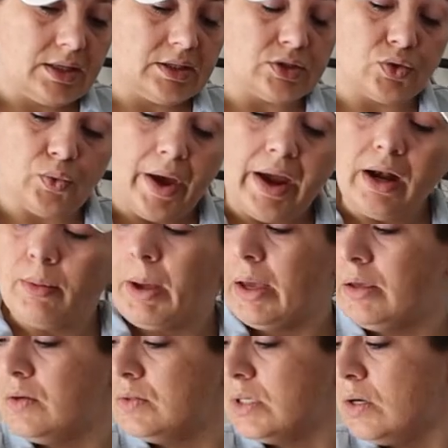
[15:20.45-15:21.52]
is great
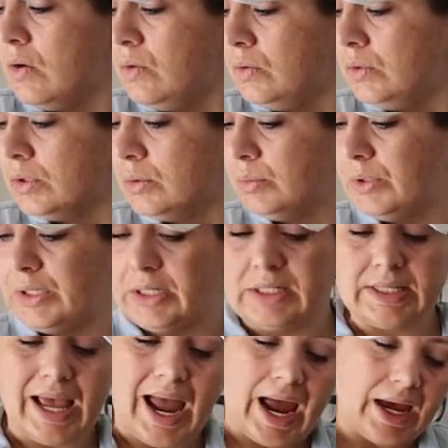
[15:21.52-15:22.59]
about using older wood
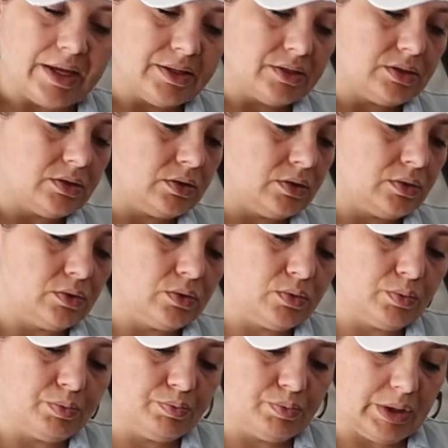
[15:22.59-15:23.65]
is as
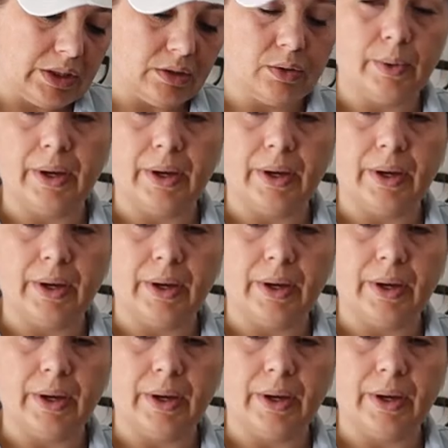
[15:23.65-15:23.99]
you peel